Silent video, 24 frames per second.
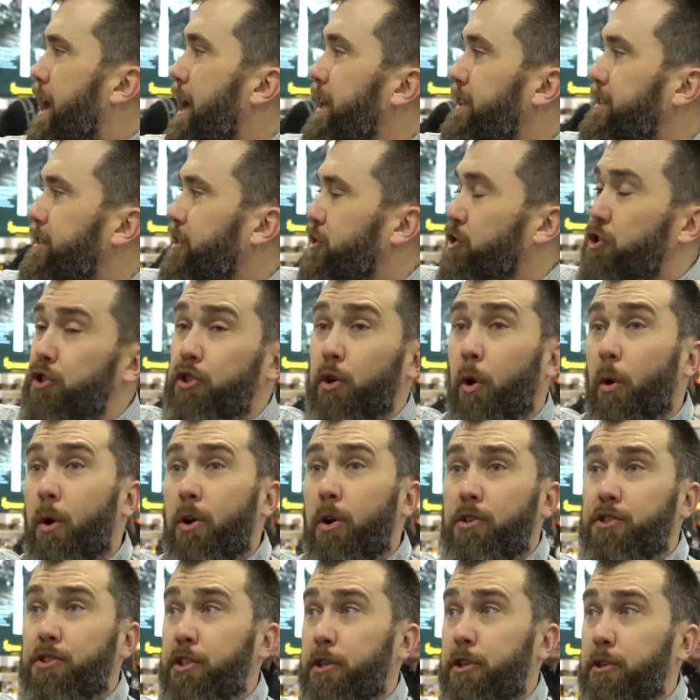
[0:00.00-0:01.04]
It's a
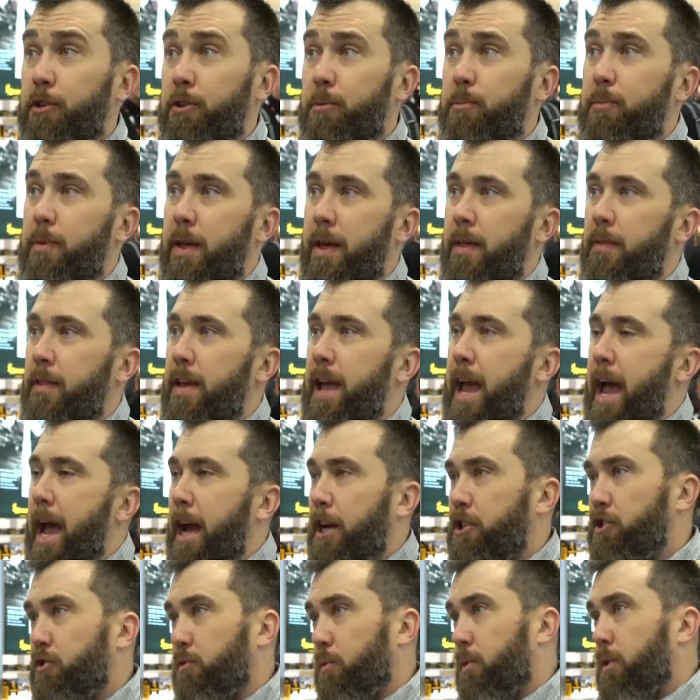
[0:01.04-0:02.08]
shorter tube than the
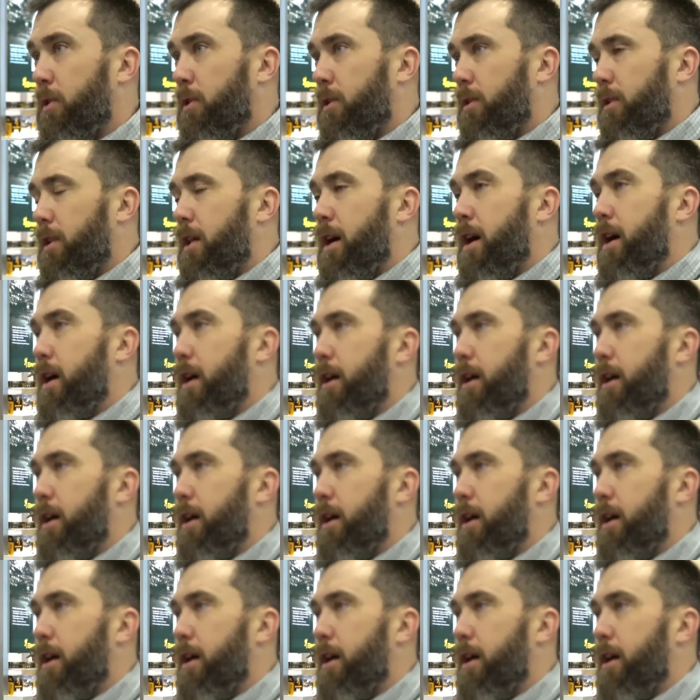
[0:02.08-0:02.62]
actual